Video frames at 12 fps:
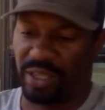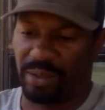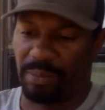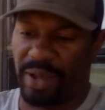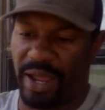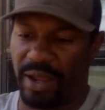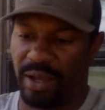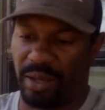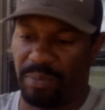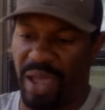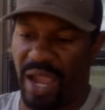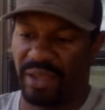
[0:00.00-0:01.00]
at the back
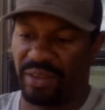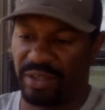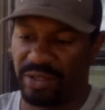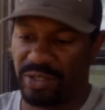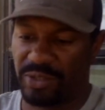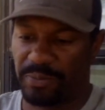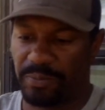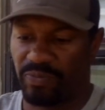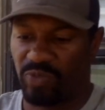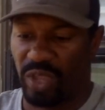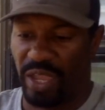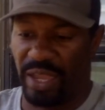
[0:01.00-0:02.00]
of this,
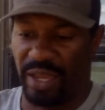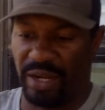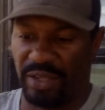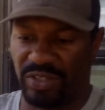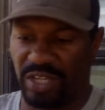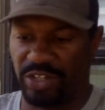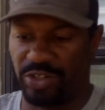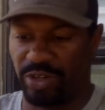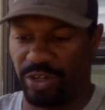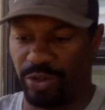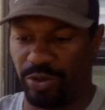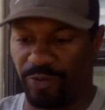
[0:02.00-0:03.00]
and it says you
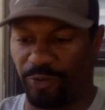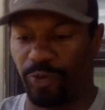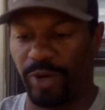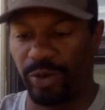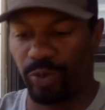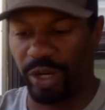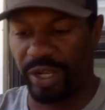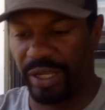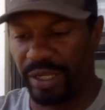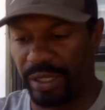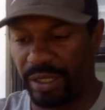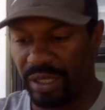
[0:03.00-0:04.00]
can do the free
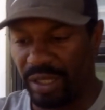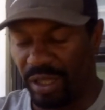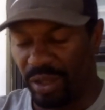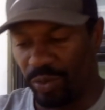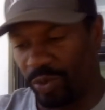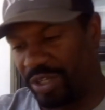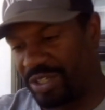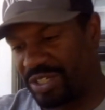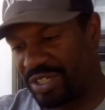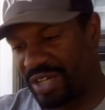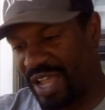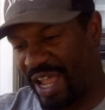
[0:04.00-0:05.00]
rig,
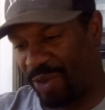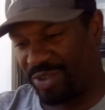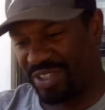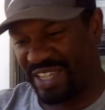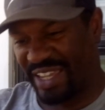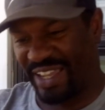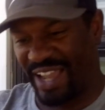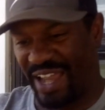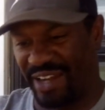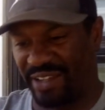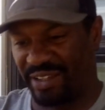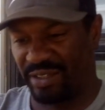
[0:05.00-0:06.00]
which I would say
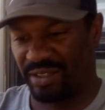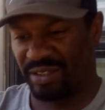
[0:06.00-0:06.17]
kind of